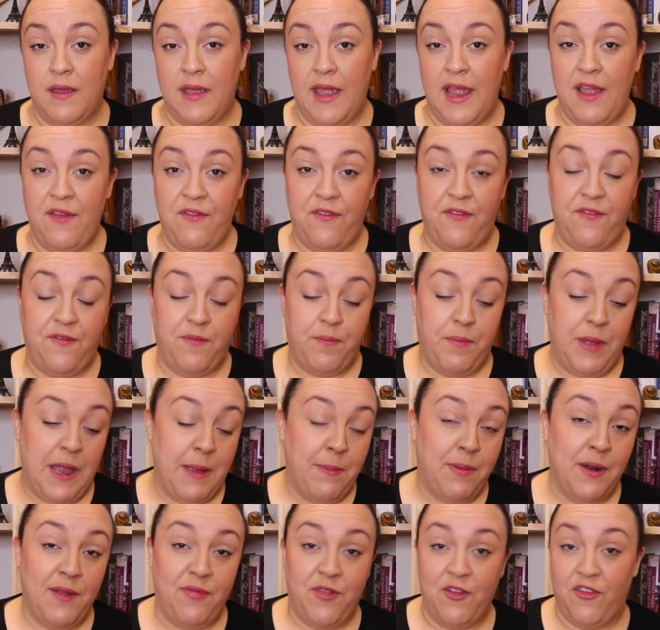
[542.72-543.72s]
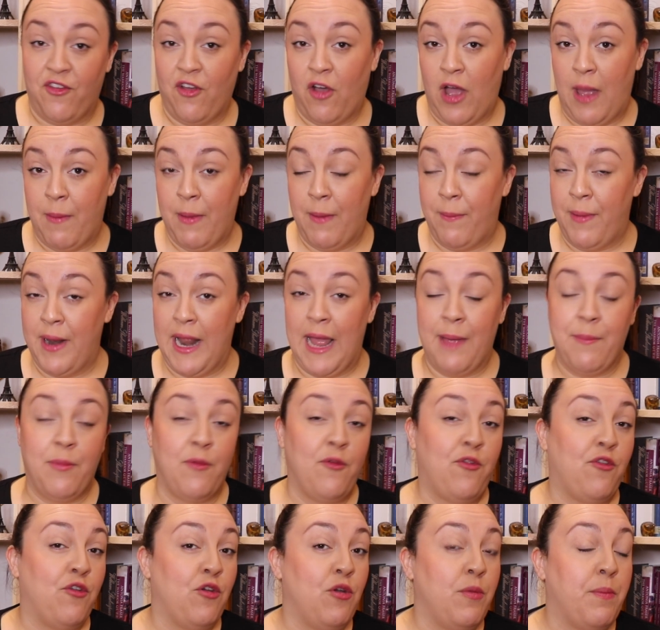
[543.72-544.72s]
If people of the time had been able
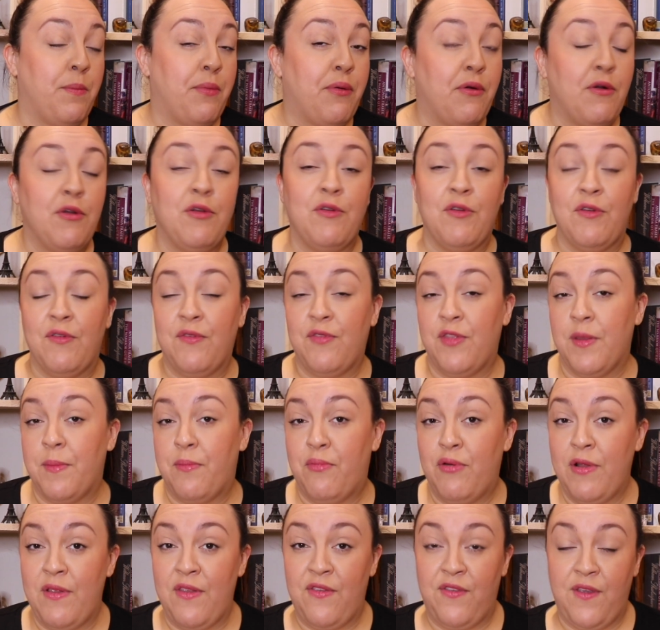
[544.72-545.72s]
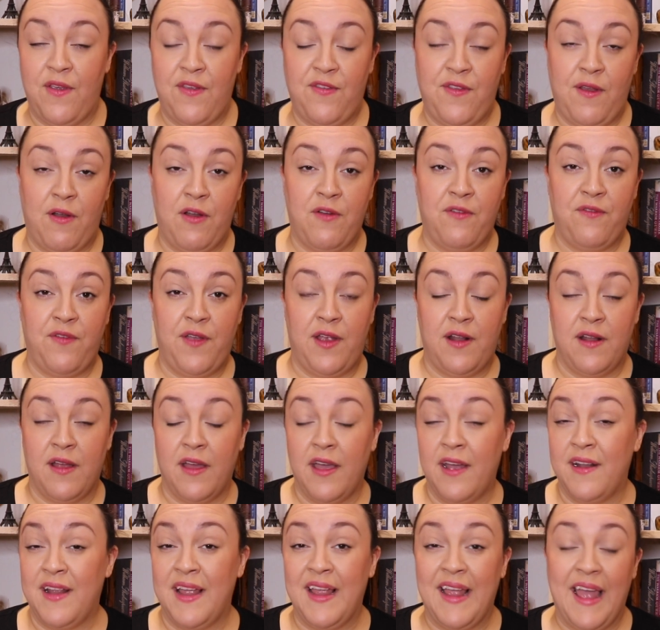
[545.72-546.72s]
to prove that Princess Seraphina
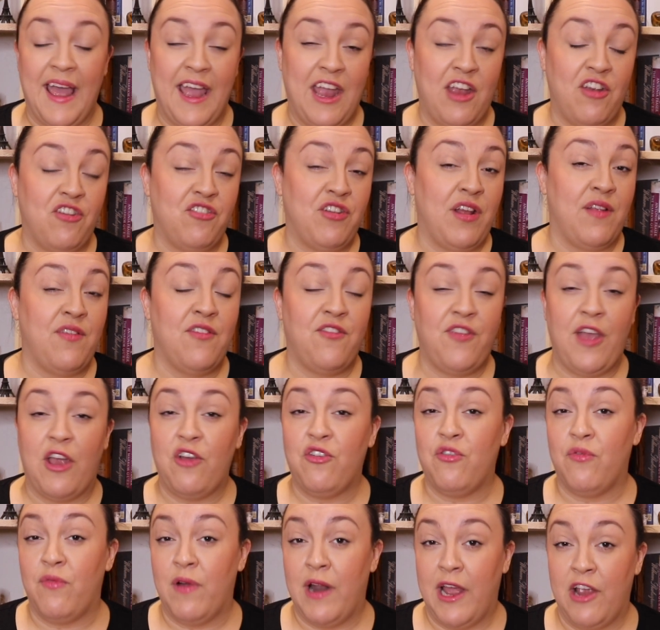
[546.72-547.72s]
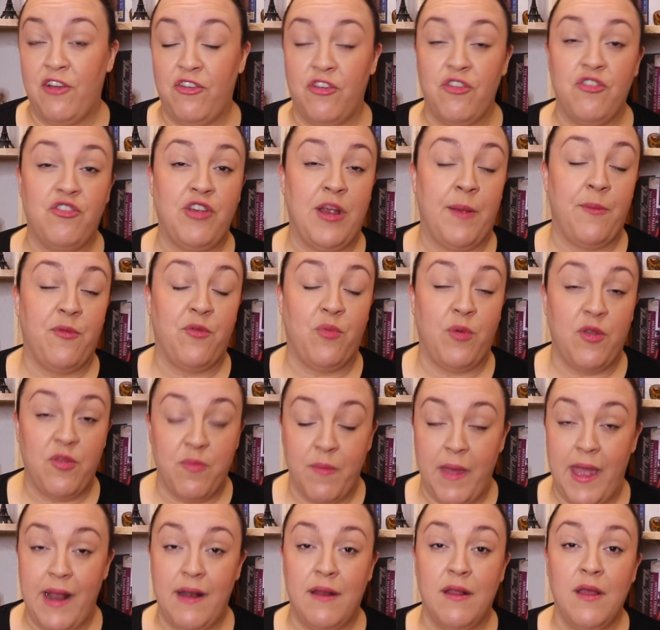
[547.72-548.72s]
had engaged in sexual relationships with
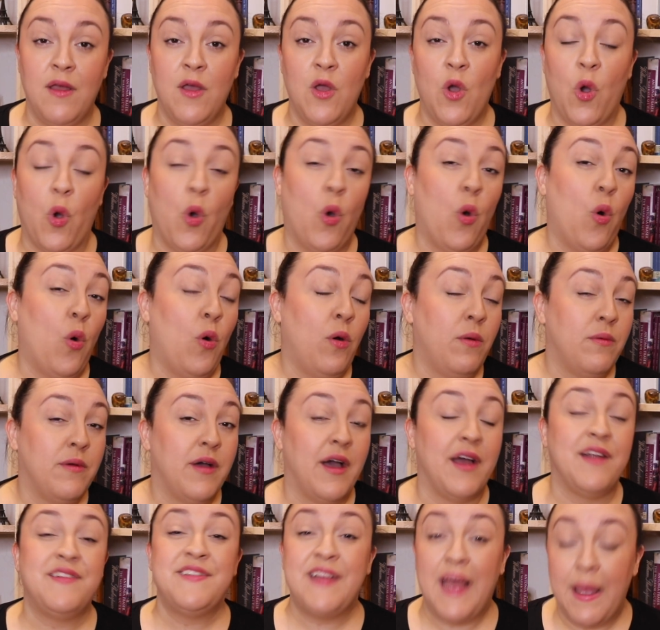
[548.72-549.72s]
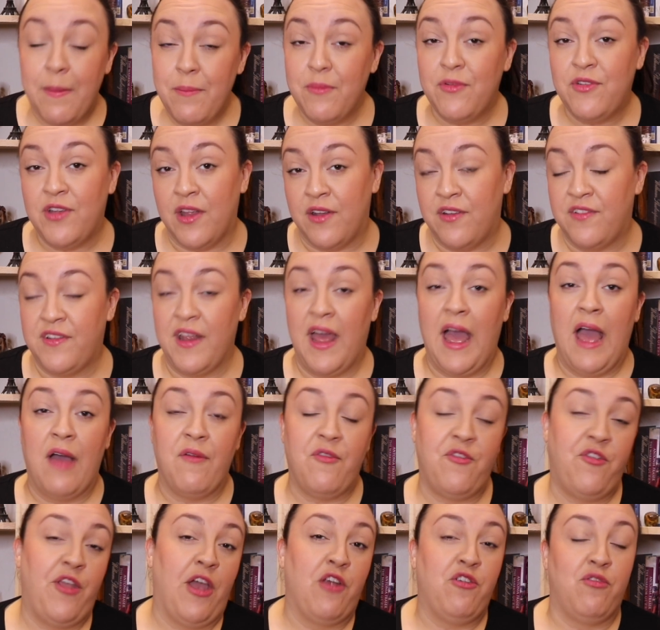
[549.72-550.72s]
men, or attempted to
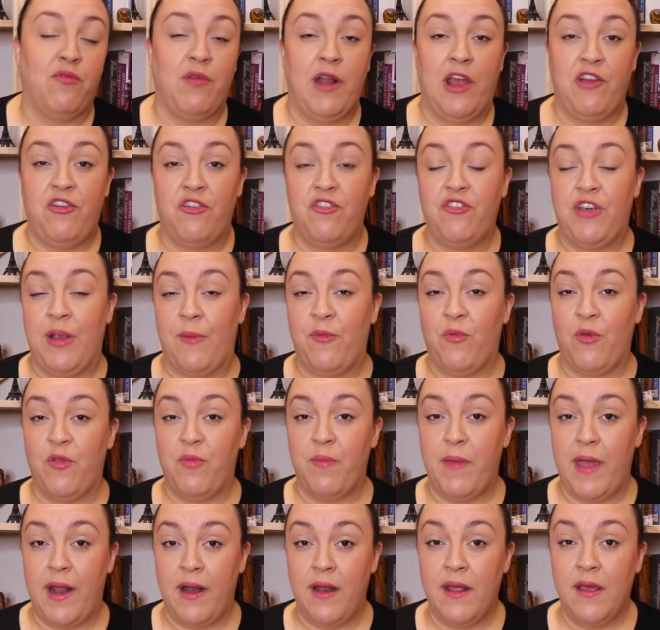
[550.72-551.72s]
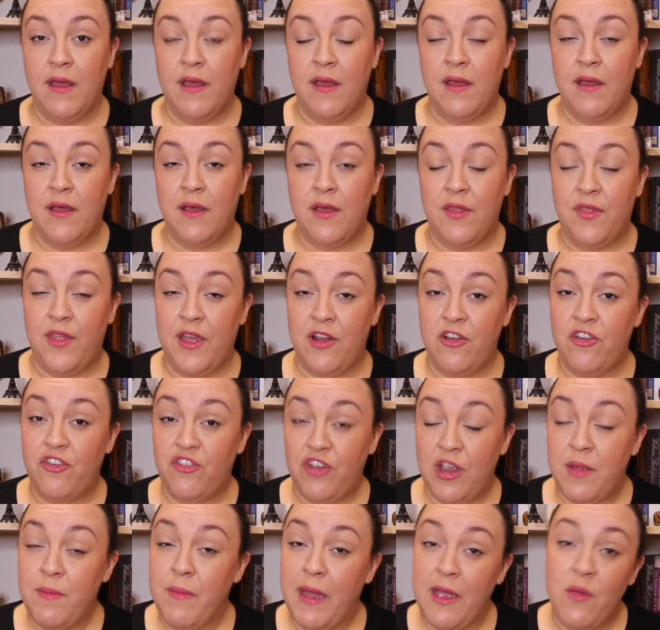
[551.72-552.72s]
have sexual relationships with men, then
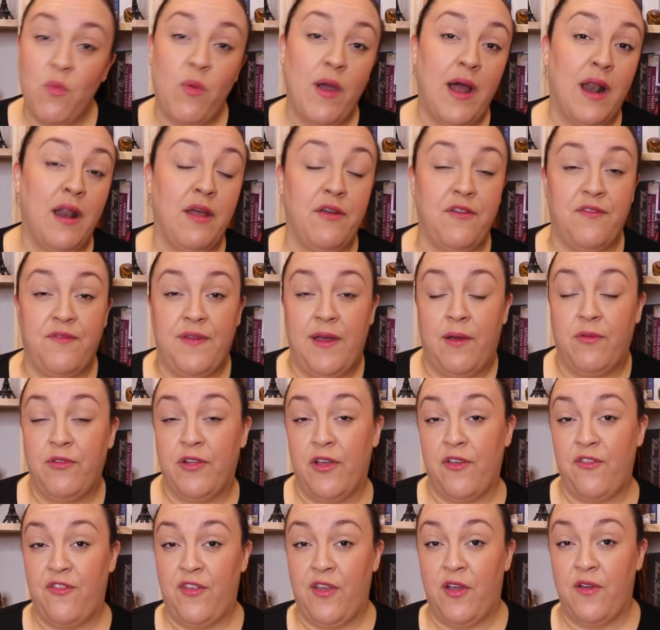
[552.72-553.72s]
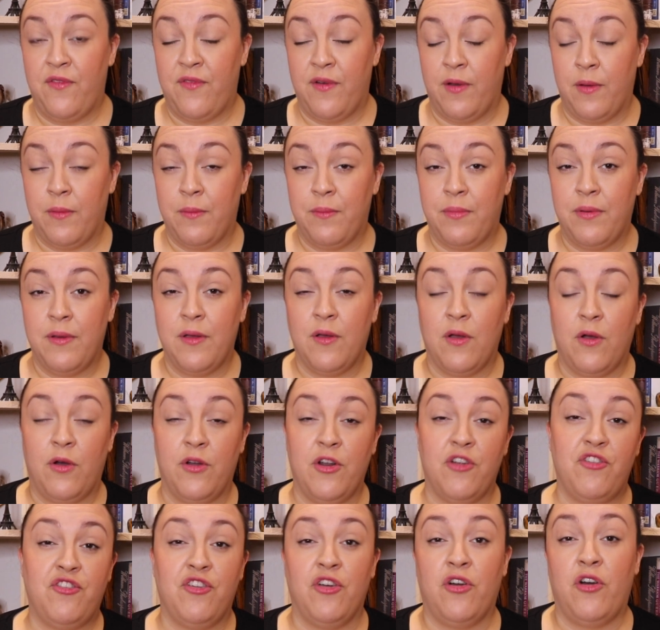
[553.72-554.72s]
she may well have found herself up on
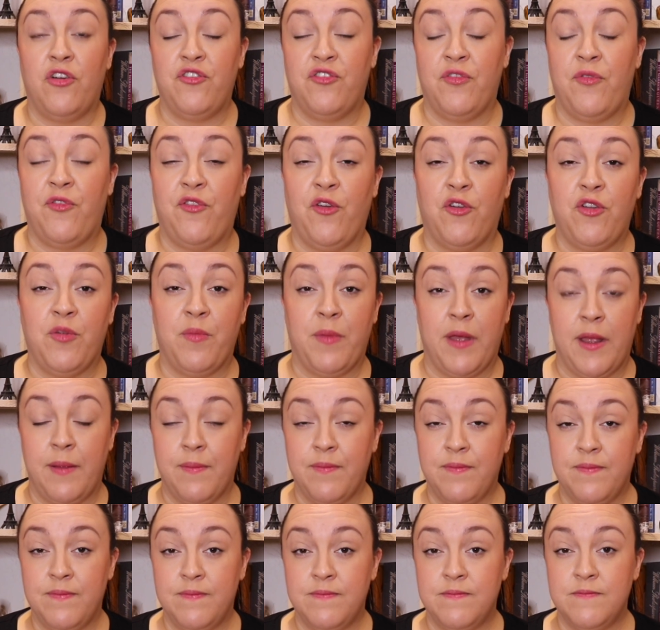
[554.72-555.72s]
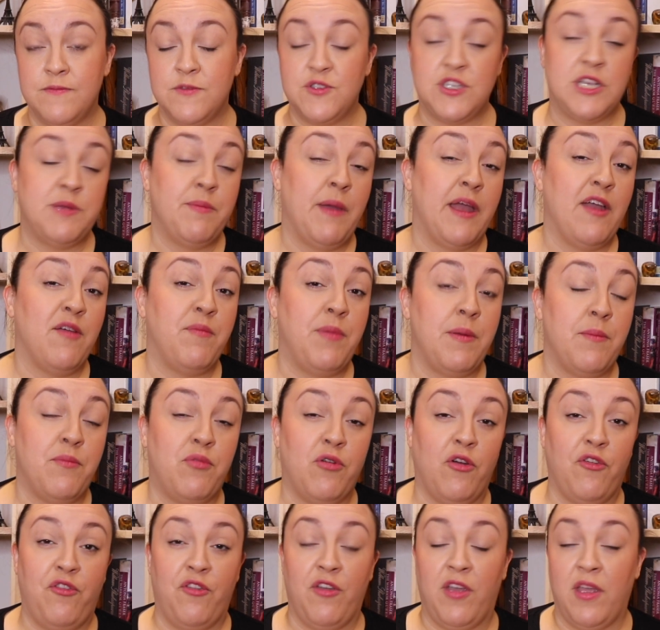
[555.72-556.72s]
a charge of sodomy. She may have been
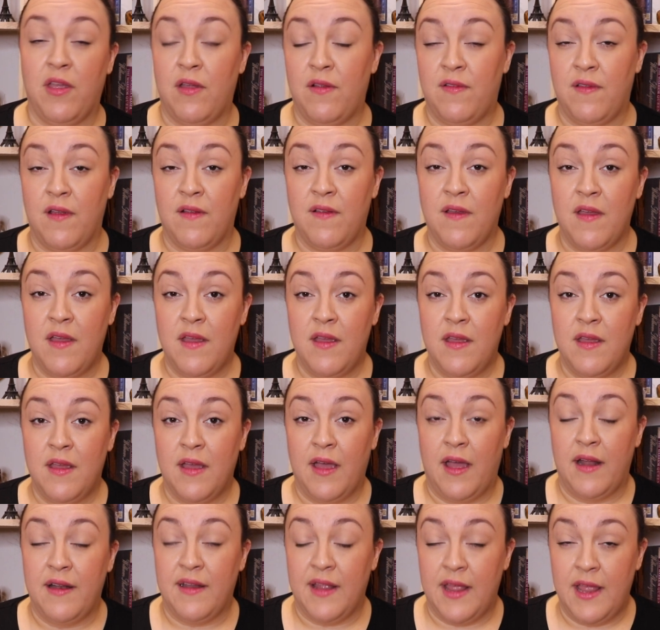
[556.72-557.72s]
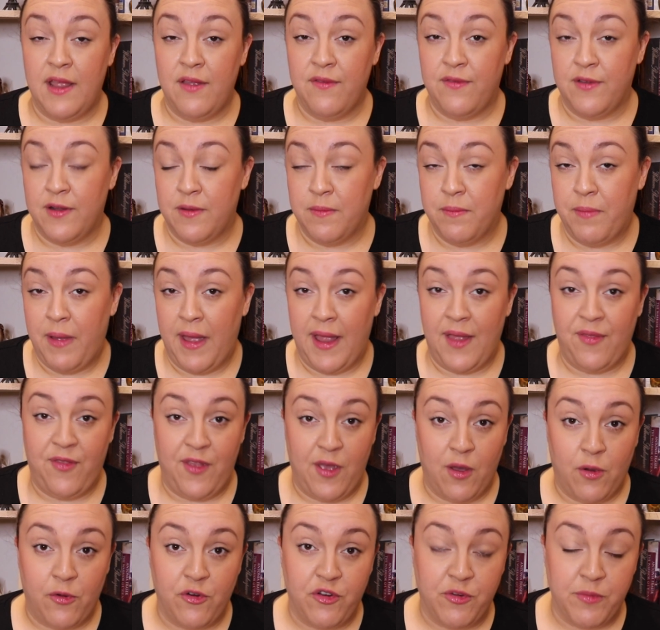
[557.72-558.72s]
prosecuted and even paid
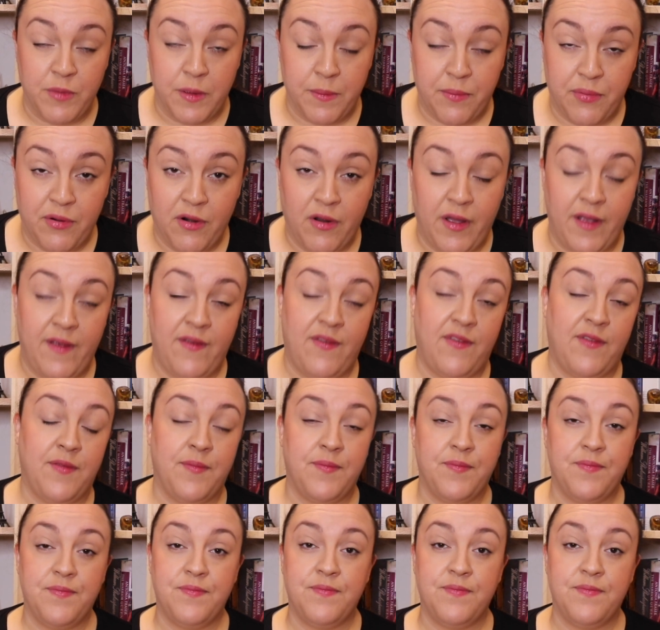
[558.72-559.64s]
the ultimate price.